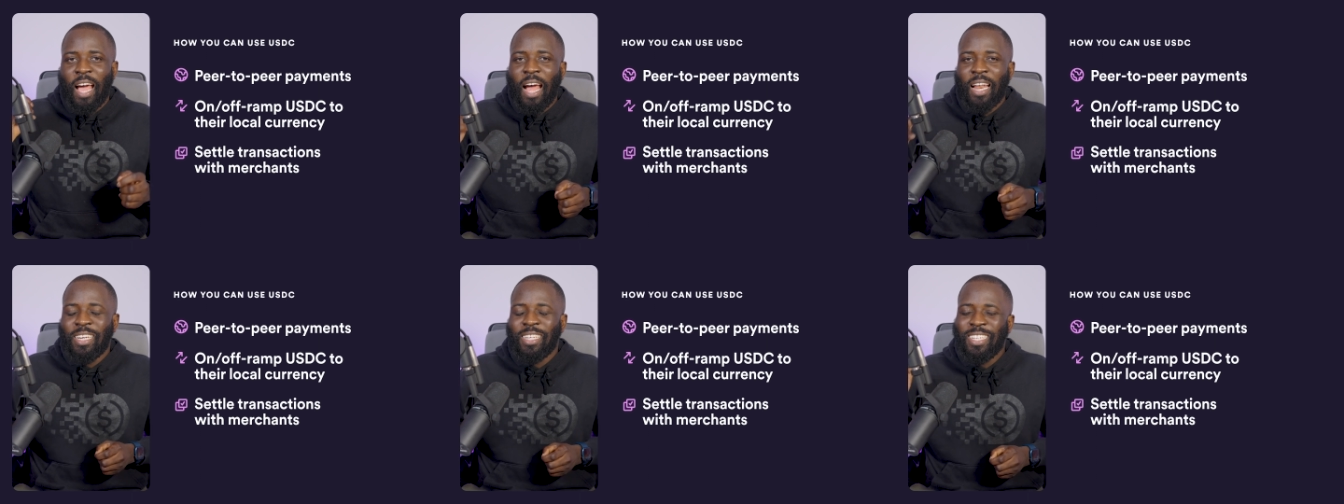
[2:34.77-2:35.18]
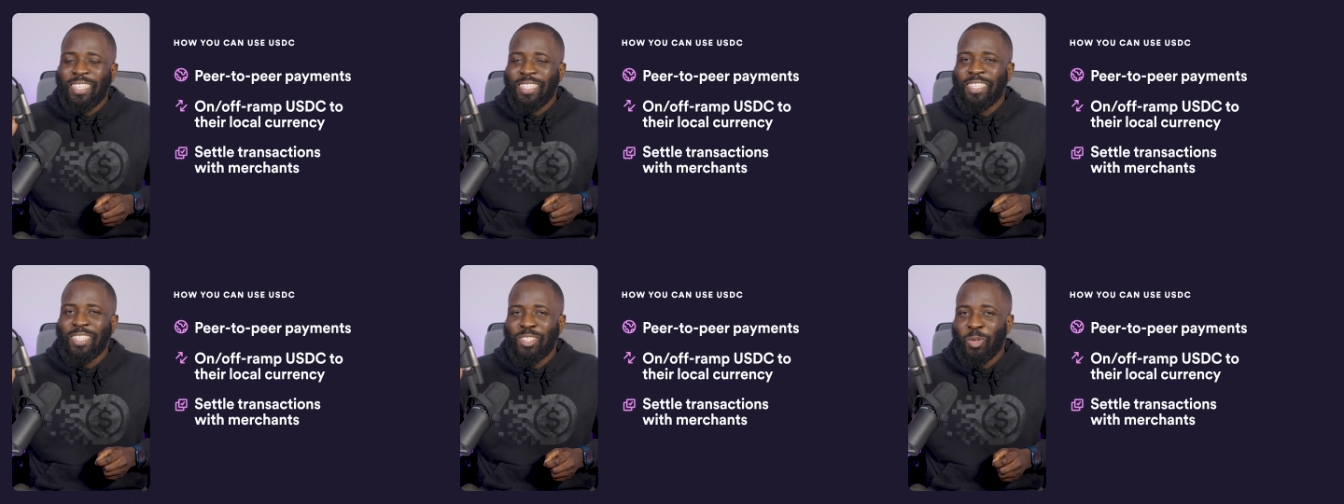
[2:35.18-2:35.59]
and
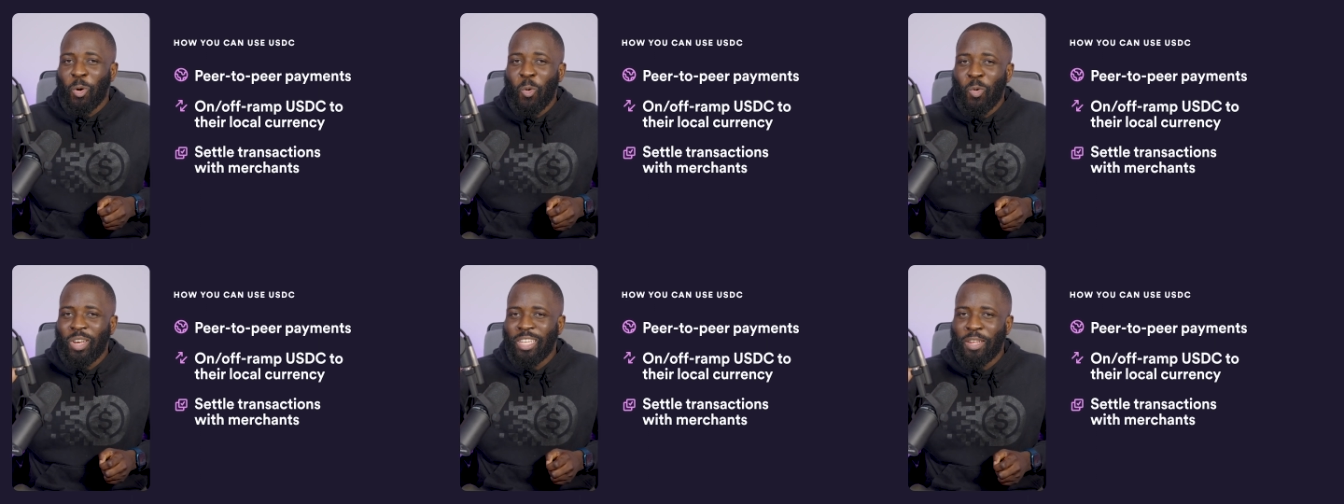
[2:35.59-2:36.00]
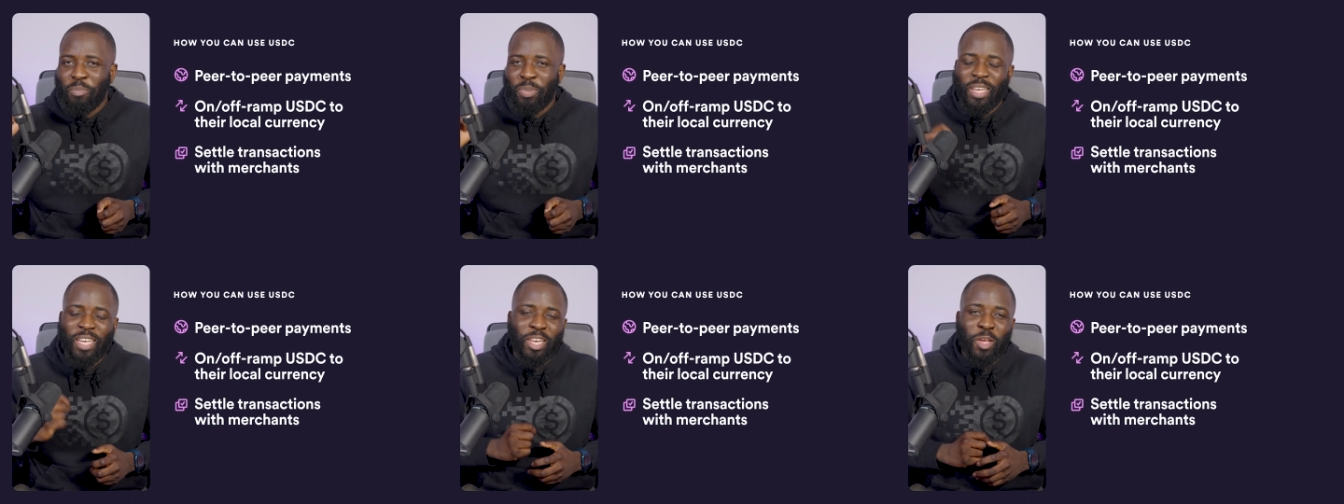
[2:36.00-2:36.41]
this is only the
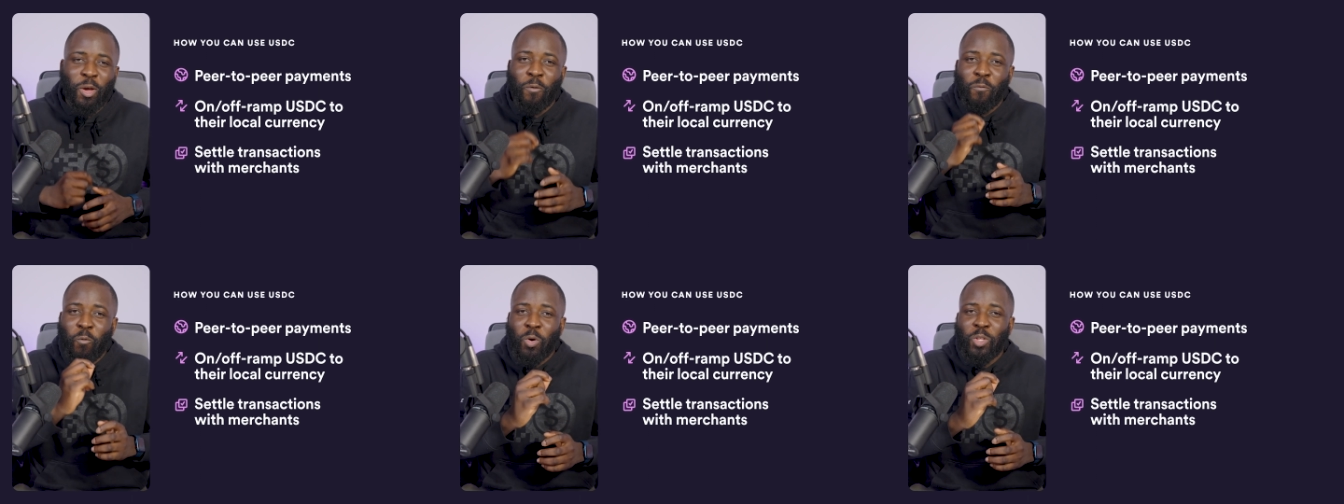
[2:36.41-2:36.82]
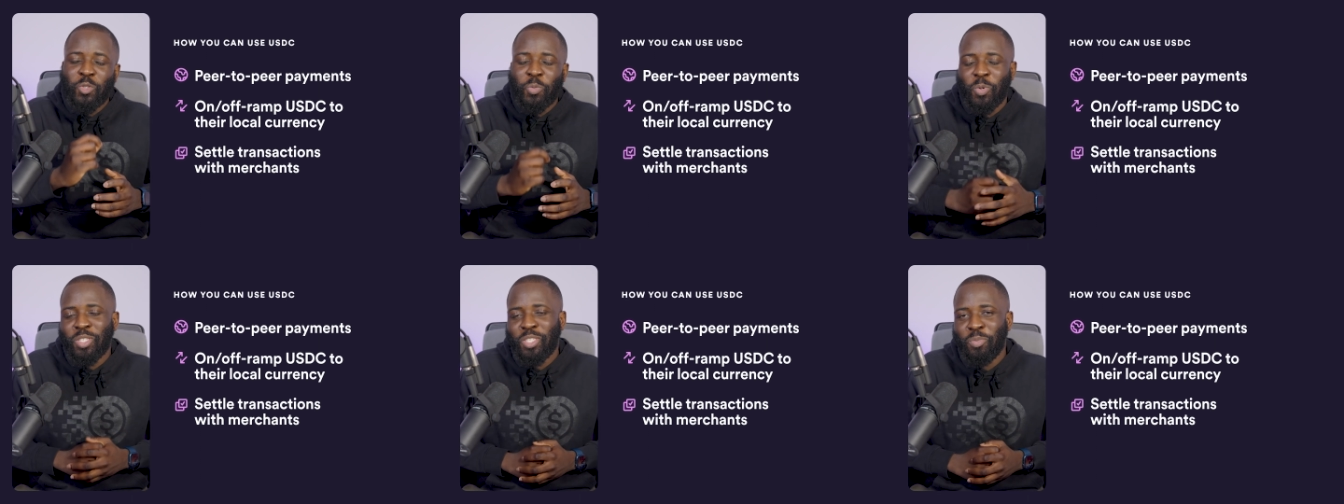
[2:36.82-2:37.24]
beginning of what's
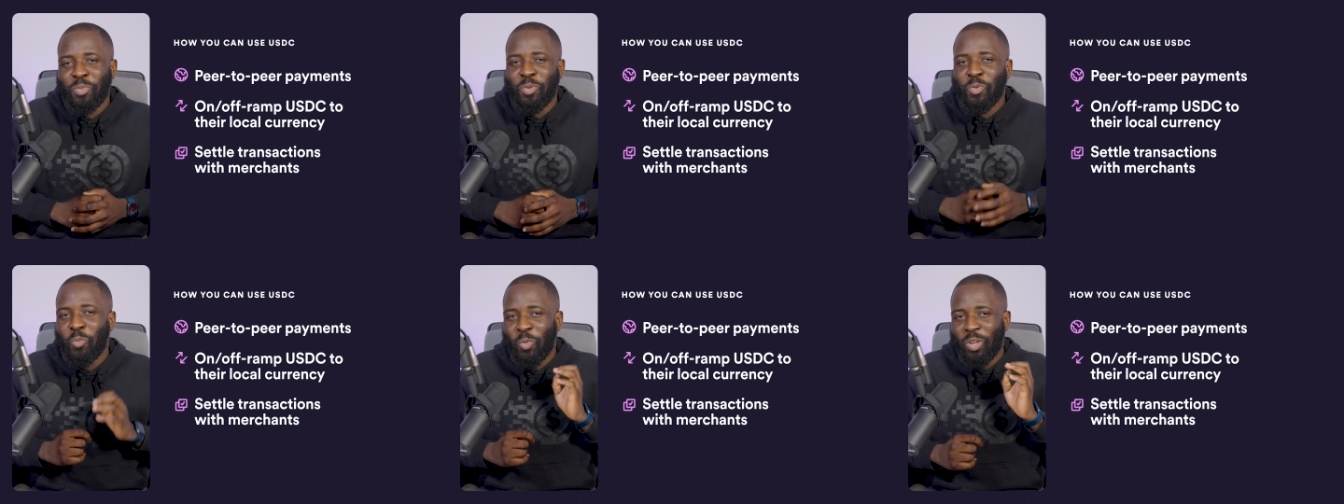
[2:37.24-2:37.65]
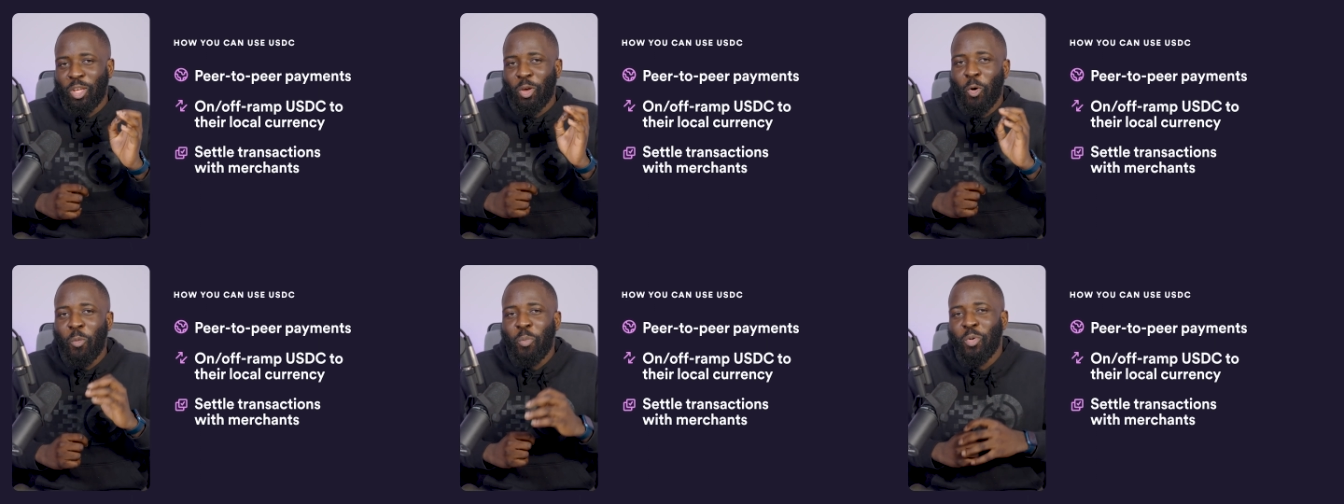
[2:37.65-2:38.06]
possible with
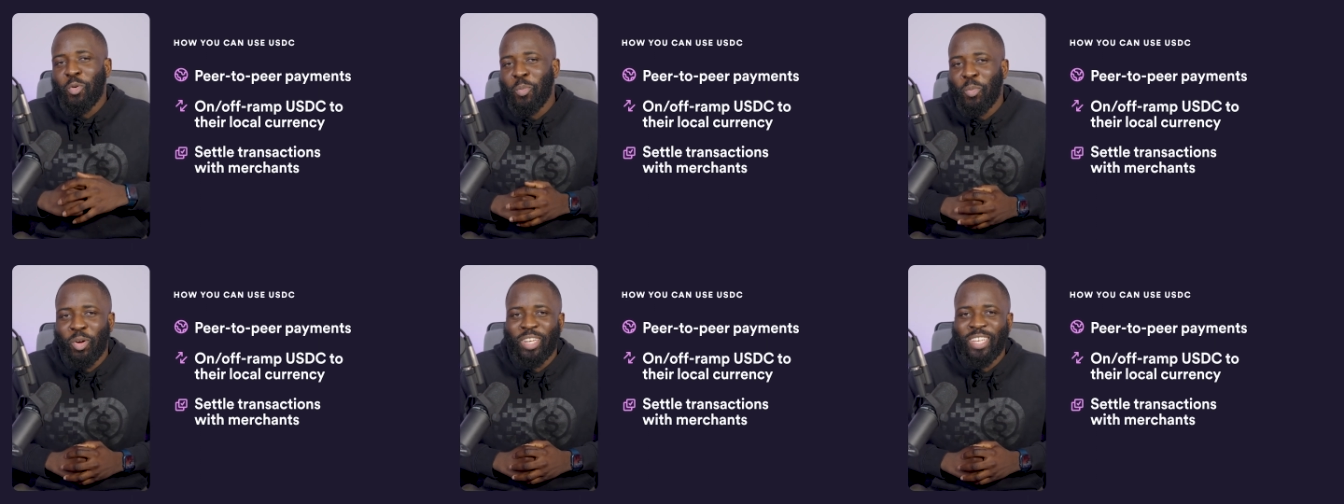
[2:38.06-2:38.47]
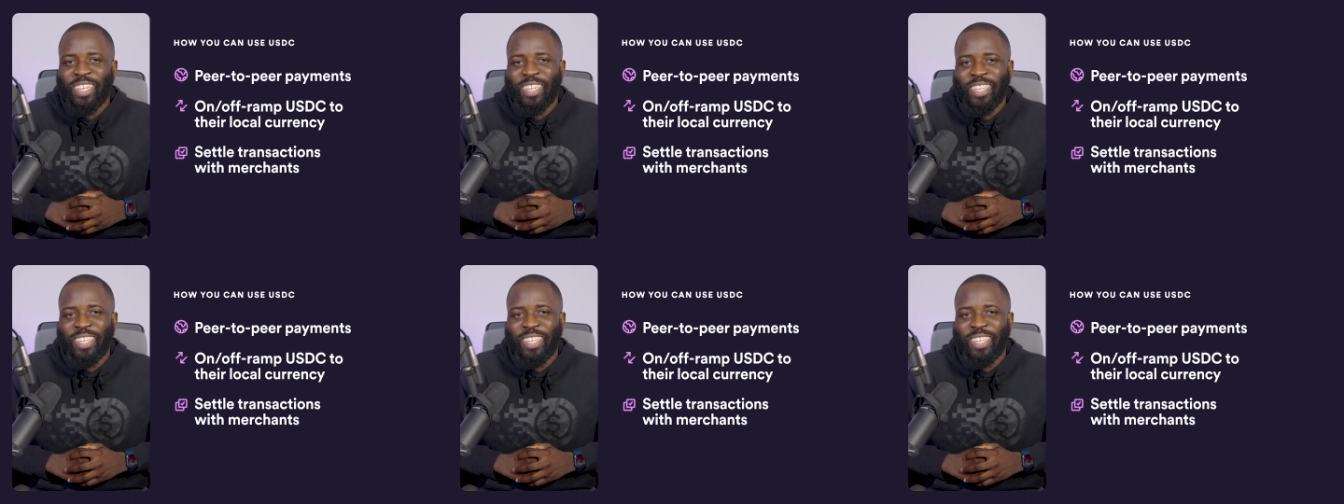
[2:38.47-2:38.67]
the open money.